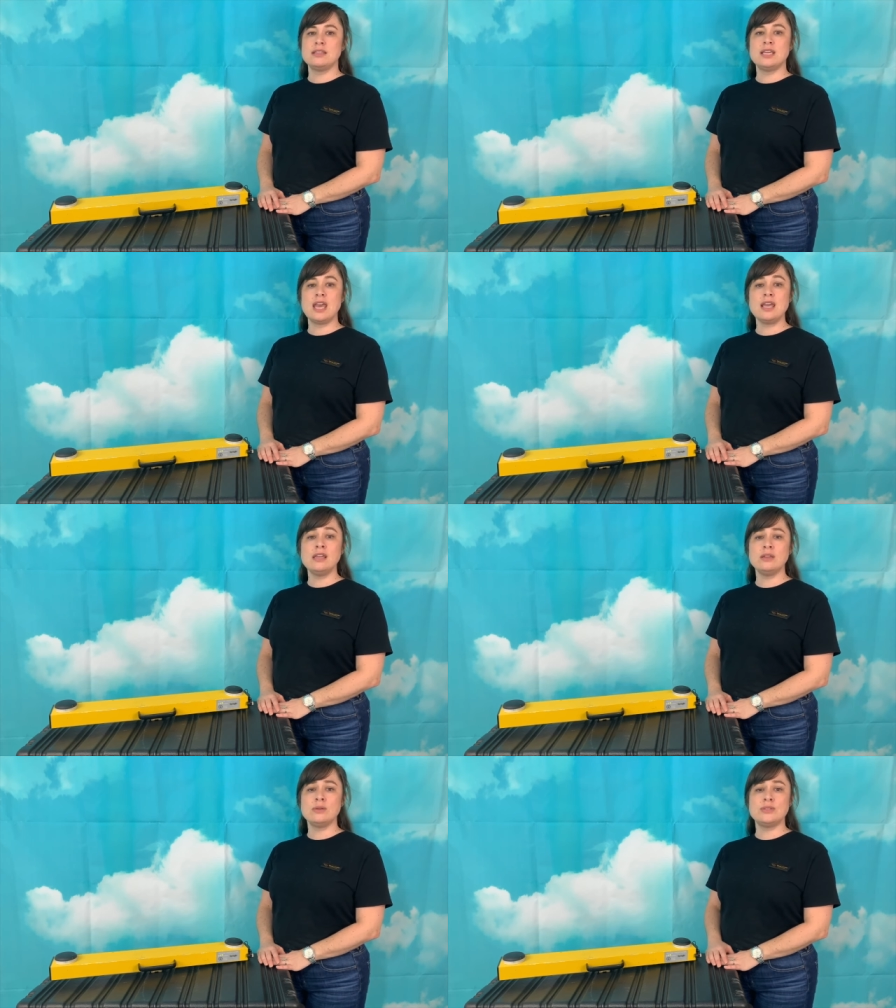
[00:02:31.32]
The kit
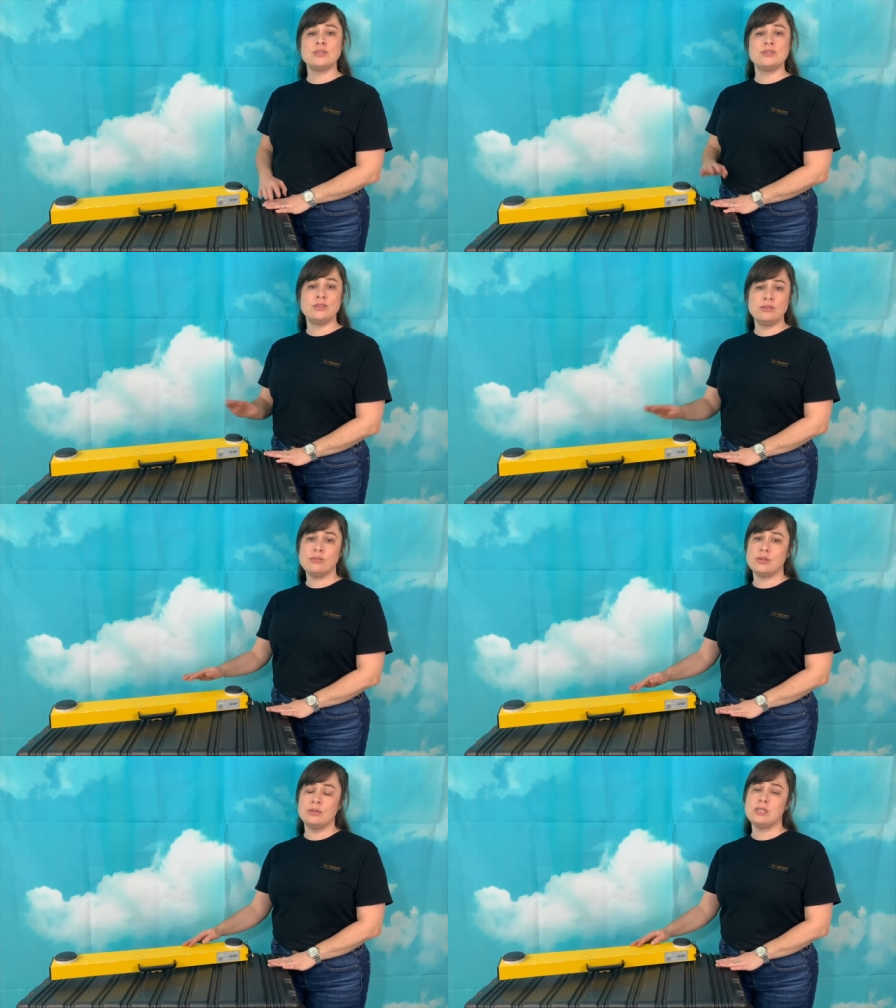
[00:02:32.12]
includes two
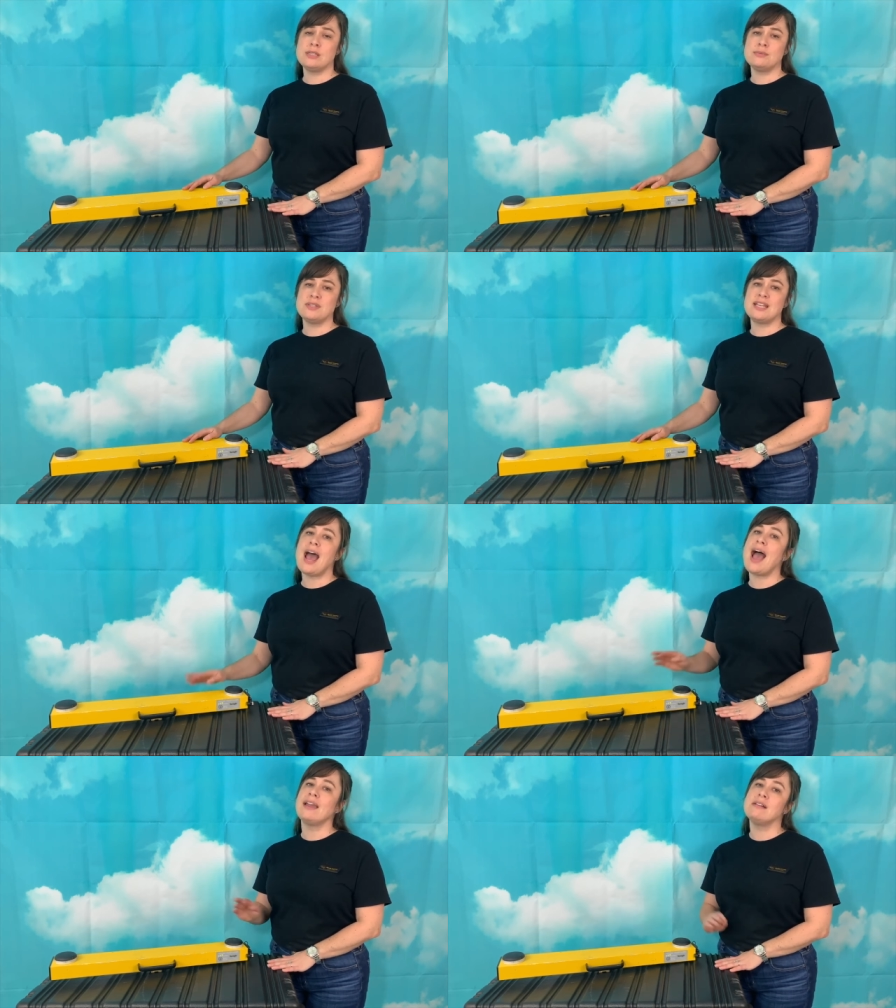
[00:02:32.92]
units with
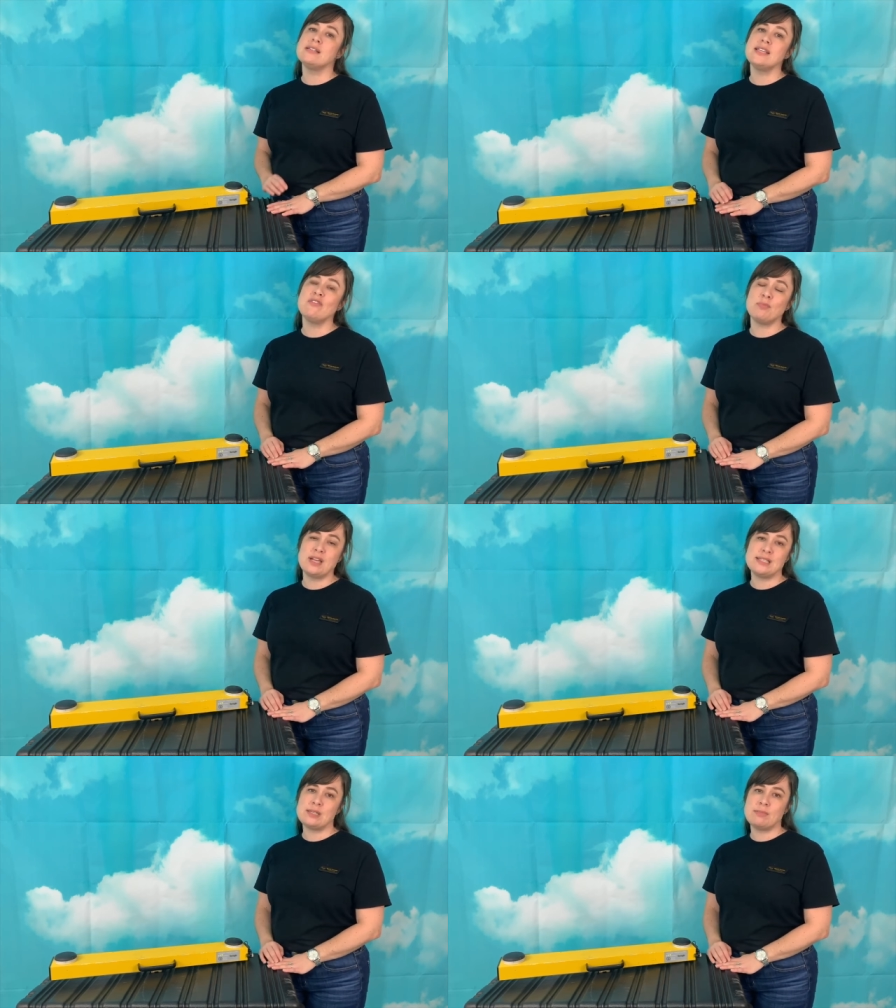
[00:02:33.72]
an accuracy of
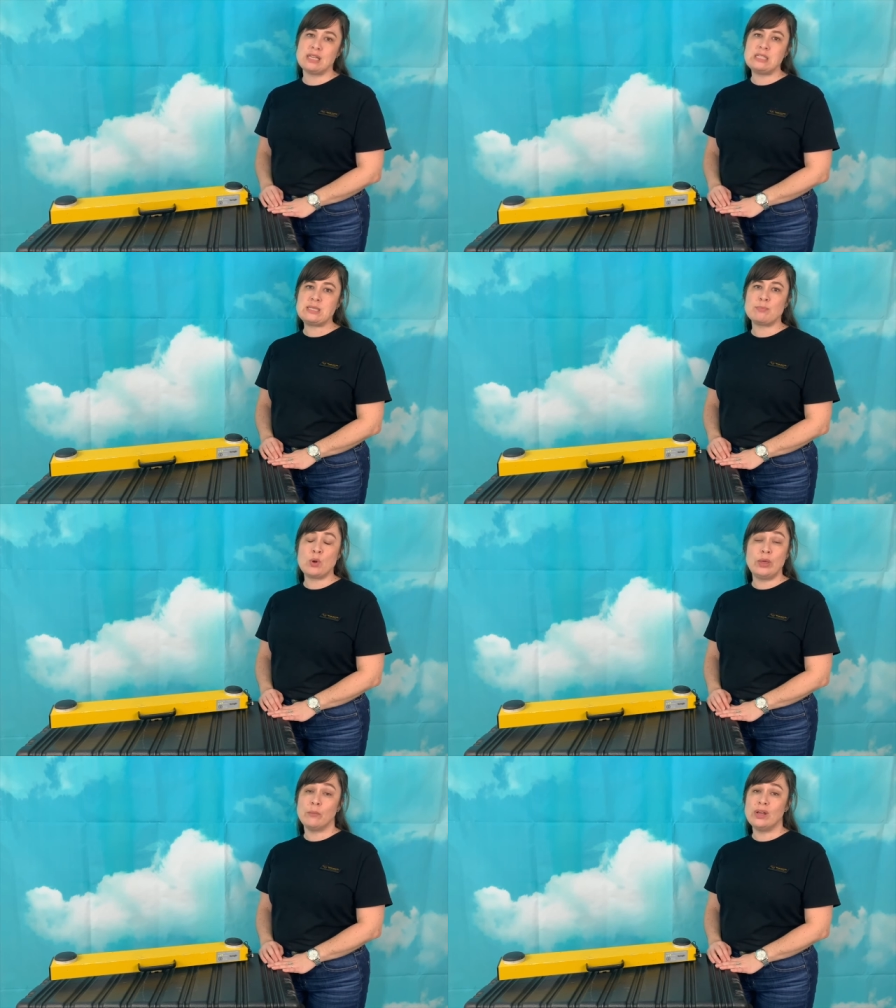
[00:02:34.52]
plus or minus
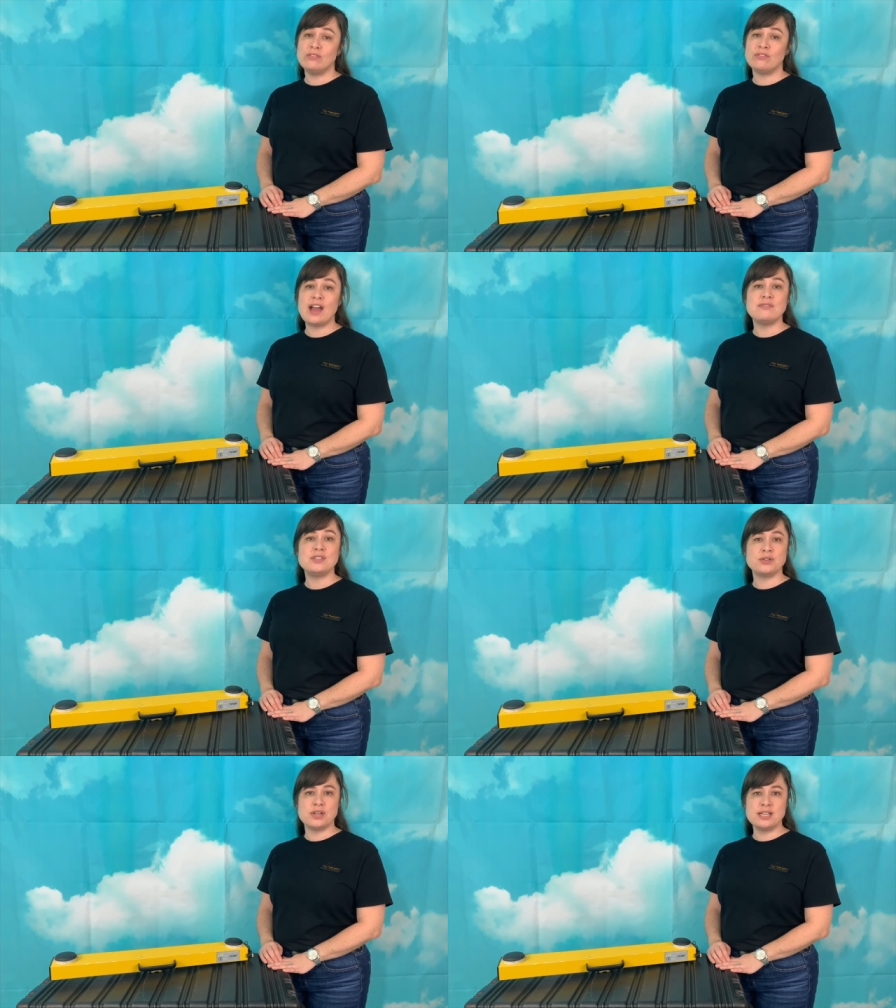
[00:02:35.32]
0.15
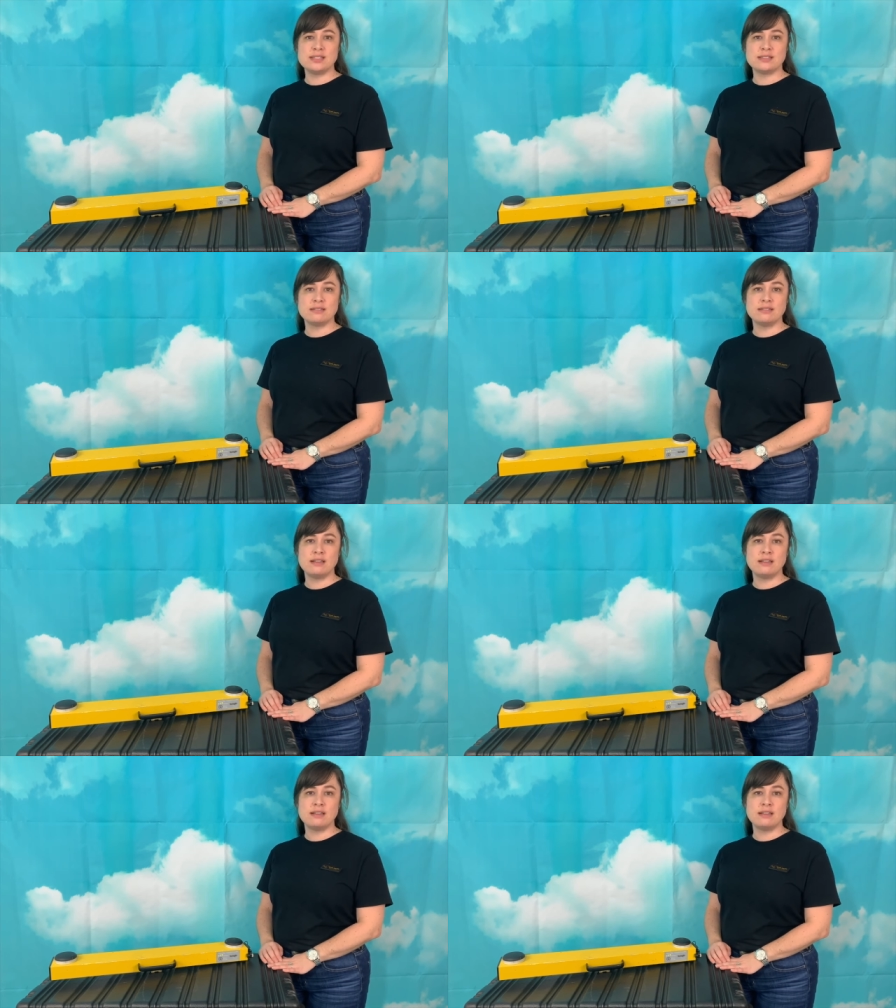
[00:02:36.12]
degrees.